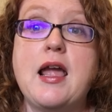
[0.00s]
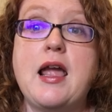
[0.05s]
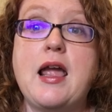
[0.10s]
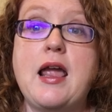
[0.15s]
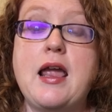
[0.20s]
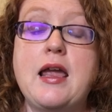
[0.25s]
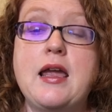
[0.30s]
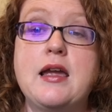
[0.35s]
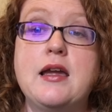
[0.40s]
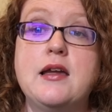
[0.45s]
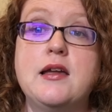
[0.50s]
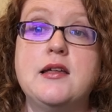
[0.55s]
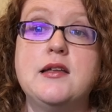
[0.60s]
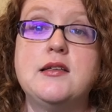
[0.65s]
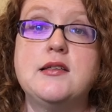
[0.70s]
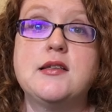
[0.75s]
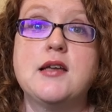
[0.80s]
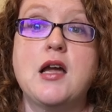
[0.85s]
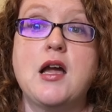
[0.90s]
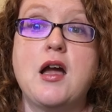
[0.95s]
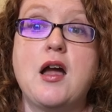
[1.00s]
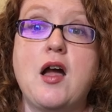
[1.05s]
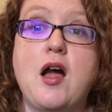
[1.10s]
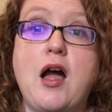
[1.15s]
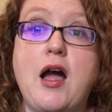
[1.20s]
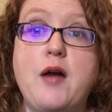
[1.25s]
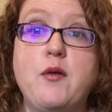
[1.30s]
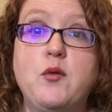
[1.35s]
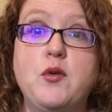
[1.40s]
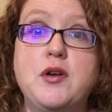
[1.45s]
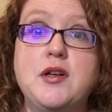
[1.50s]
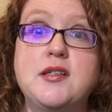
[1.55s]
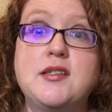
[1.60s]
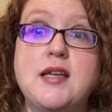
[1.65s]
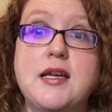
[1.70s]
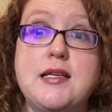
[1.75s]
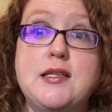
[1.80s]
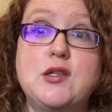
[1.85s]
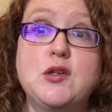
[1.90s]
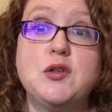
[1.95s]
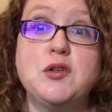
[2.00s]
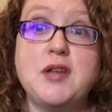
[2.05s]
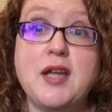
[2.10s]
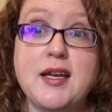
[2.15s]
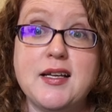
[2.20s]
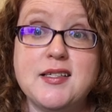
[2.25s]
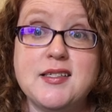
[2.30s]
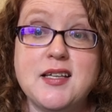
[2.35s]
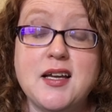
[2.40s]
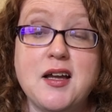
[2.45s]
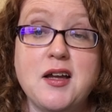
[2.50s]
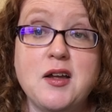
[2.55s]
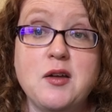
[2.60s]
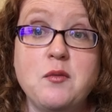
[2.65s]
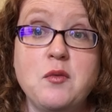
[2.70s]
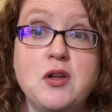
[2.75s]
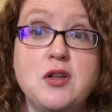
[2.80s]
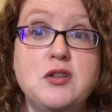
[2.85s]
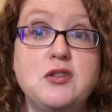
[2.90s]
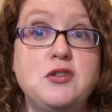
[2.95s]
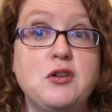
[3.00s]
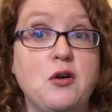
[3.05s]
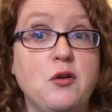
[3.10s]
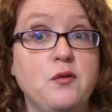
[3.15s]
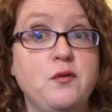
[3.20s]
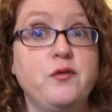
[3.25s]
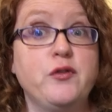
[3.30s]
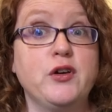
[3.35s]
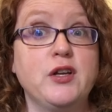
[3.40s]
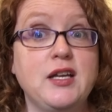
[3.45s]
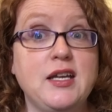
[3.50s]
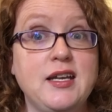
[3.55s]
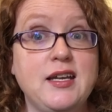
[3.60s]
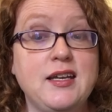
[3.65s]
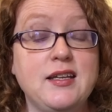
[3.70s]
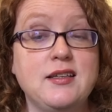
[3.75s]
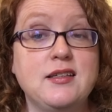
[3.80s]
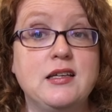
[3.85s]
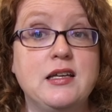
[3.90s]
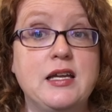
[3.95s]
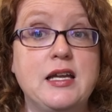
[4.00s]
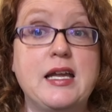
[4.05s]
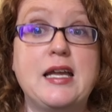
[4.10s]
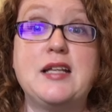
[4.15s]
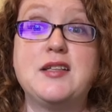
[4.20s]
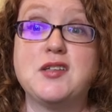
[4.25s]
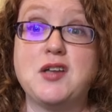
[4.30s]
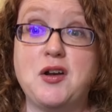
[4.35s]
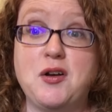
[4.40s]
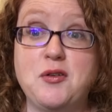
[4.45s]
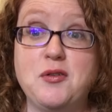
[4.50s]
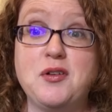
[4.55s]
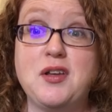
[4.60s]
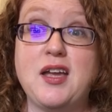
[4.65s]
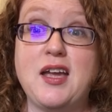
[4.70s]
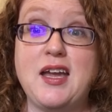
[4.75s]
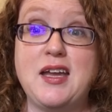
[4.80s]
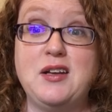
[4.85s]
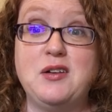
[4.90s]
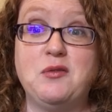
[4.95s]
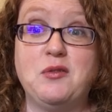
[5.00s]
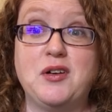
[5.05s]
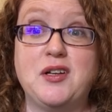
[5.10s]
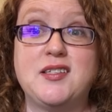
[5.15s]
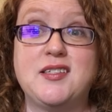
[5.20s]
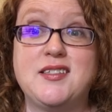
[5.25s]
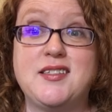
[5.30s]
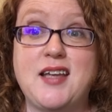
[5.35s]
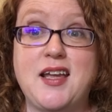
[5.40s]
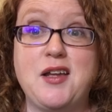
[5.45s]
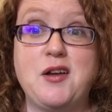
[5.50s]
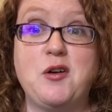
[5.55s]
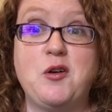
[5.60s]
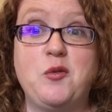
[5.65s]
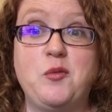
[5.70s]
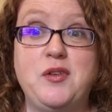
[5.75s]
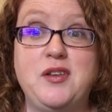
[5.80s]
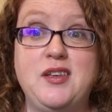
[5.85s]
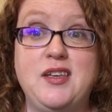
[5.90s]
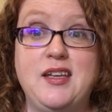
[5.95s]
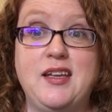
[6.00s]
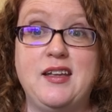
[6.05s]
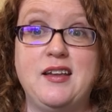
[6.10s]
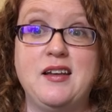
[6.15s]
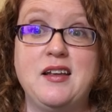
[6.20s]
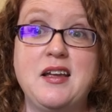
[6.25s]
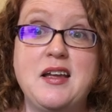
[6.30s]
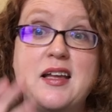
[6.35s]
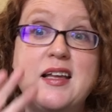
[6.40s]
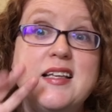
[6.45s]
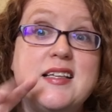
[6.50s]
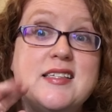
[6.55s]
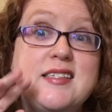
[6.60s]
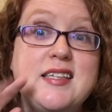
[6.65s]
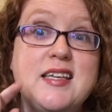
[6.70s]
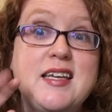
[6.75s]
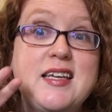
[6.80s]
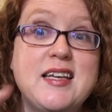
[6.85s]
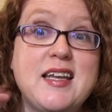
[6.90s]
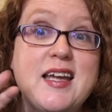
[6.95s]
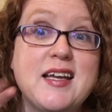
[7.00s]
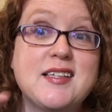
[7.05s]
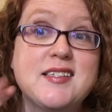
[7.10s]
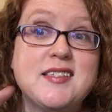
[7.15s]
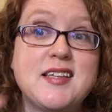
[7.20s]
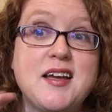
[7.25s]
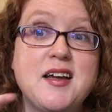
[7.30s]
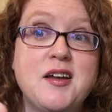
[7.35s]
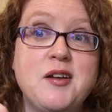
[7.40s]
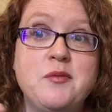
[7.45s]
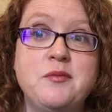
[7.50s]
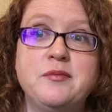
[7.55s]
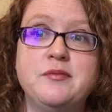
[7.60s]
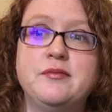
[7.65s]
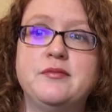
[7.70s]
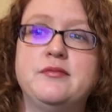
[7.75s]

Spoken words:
And I want to say till next time, don't forget, it's okay to want to stay home and knit. See you next time.